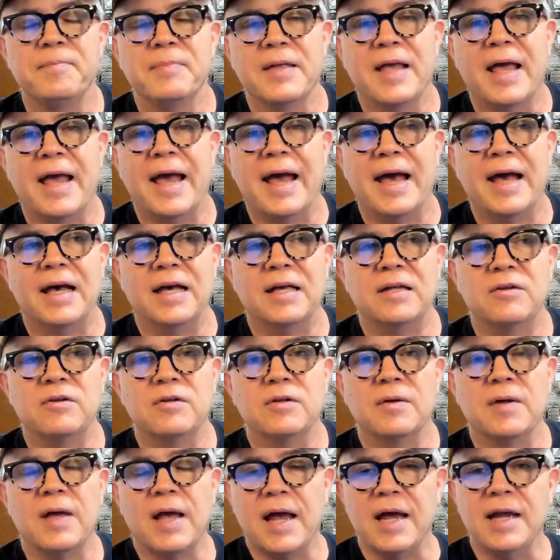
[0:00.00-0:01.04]

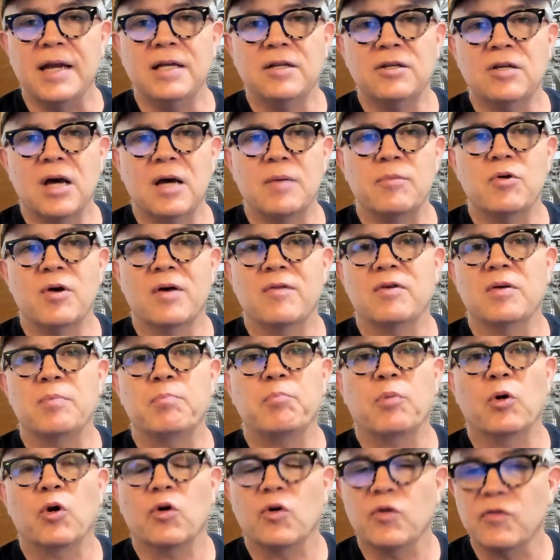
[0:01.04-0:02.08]
And anytime you have a
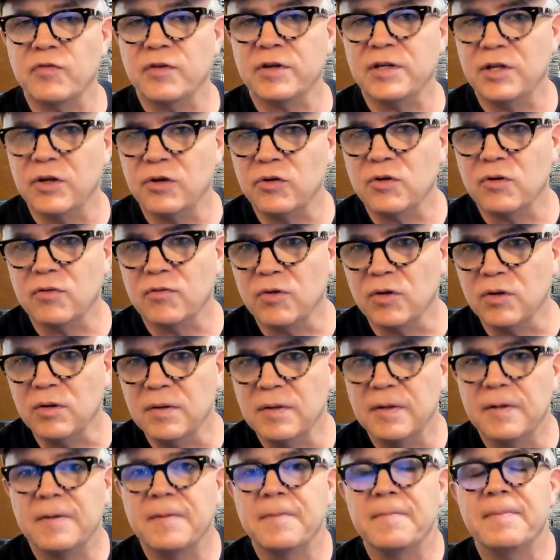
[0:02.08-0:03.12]
perfect interval
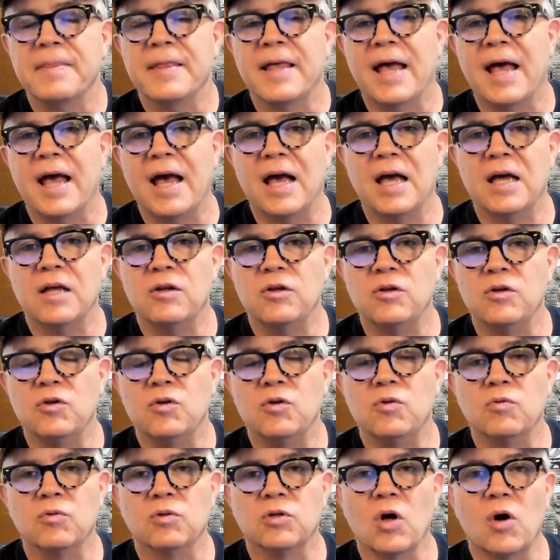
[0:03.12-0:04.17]
and
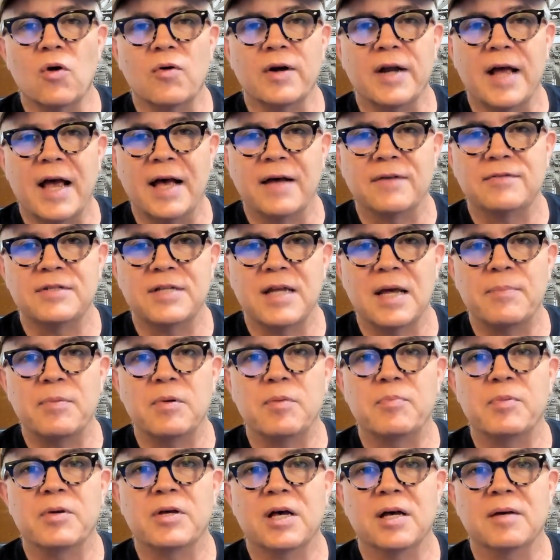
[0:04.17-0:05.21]
you lower it a half step,
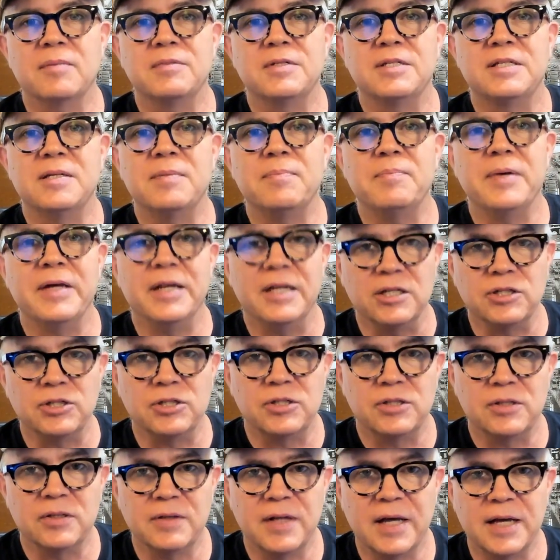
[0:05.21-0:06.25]
it becomes
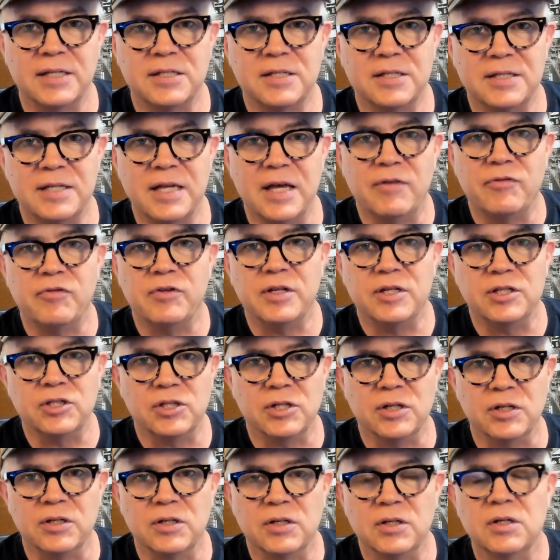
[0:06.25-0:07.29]
diminished. That's the
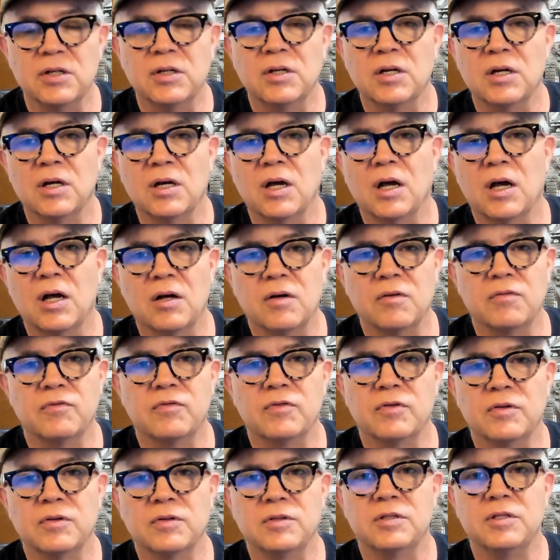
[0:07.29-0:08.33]
definition
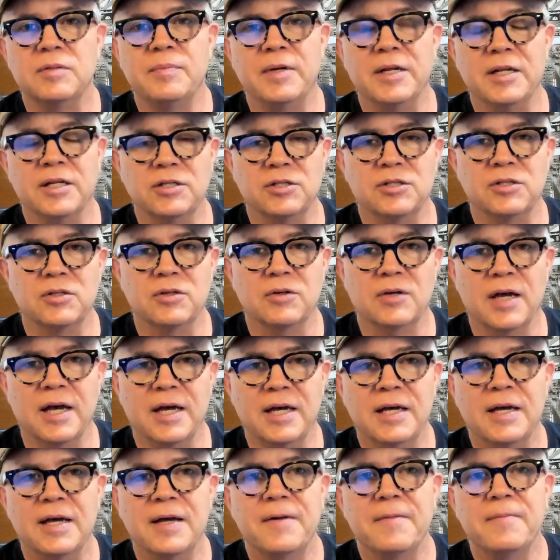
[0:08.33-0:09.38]
of diminished,
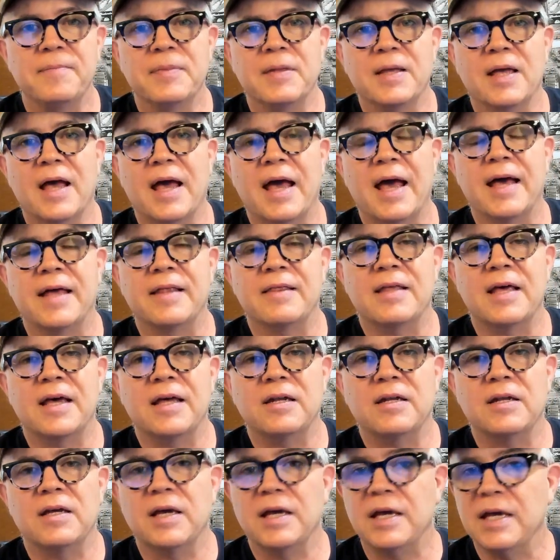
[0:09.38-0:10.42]
okay? And
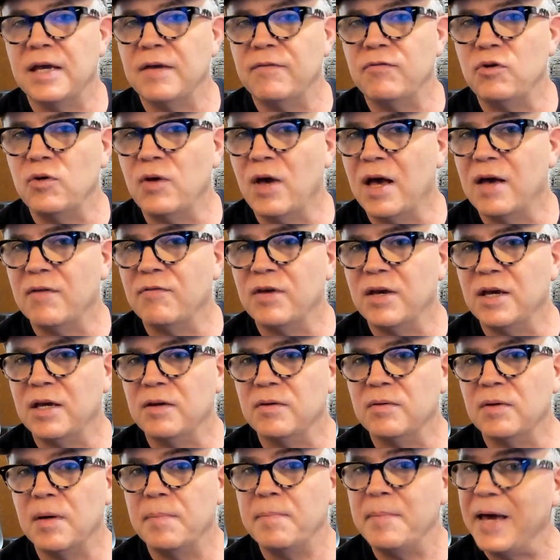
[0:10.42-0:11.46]
then if you have
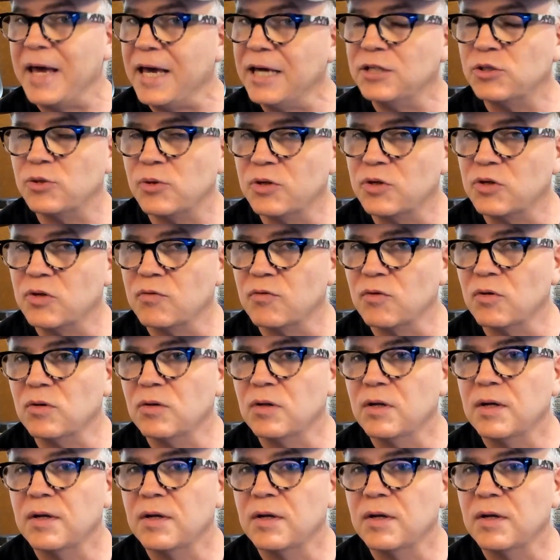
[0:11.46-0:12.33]
a major interval